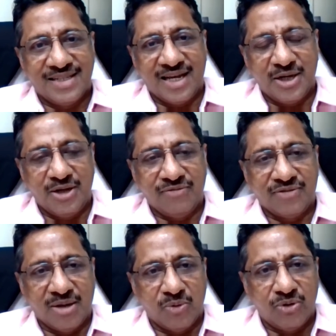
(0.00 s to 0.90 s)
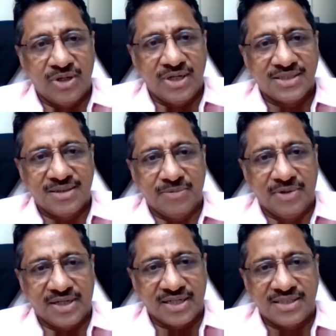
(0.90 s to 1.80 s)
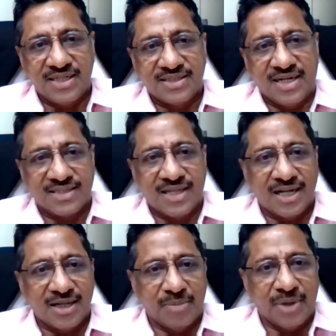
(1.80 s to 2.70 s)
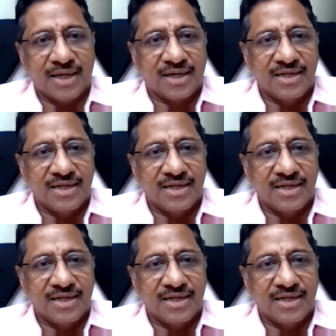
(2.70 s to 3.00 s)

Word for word: and if the amount is, interest is less than the bank